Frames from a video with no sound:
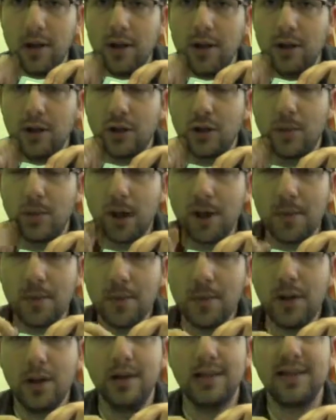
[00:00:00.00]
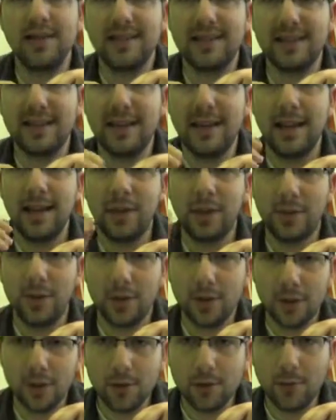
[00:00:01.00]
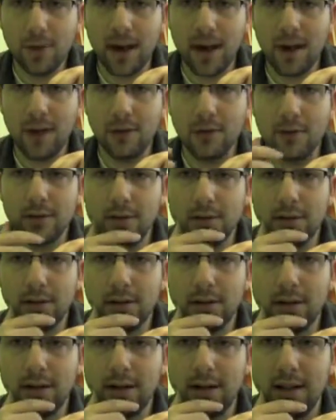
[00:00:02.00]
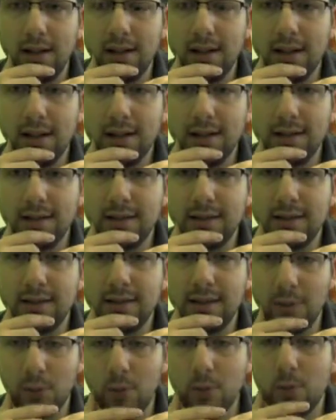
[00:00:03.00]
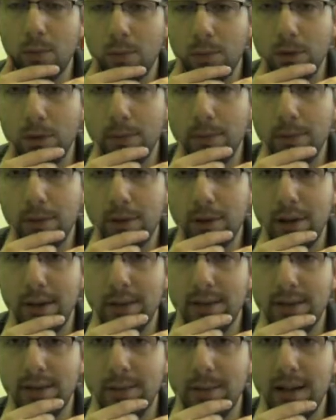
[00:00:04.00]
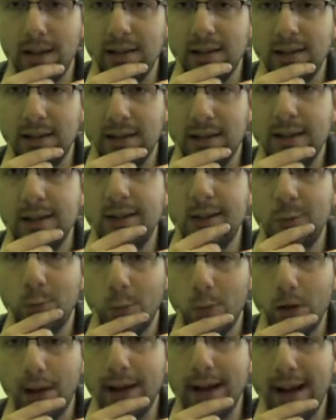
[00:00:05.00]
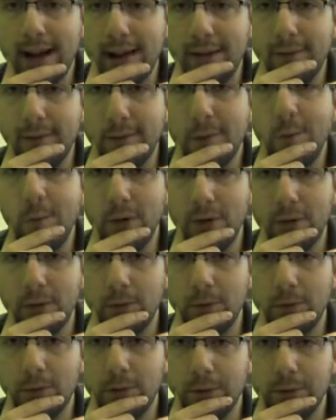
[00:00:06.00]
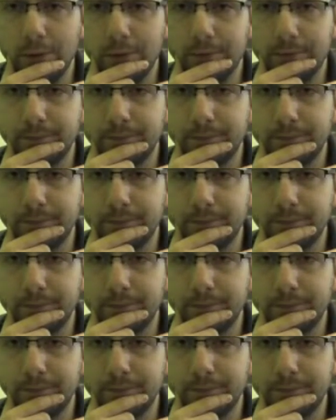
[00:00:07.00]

So the probability on this third round is that we will pull the ace of spades is 1/2, 1/2.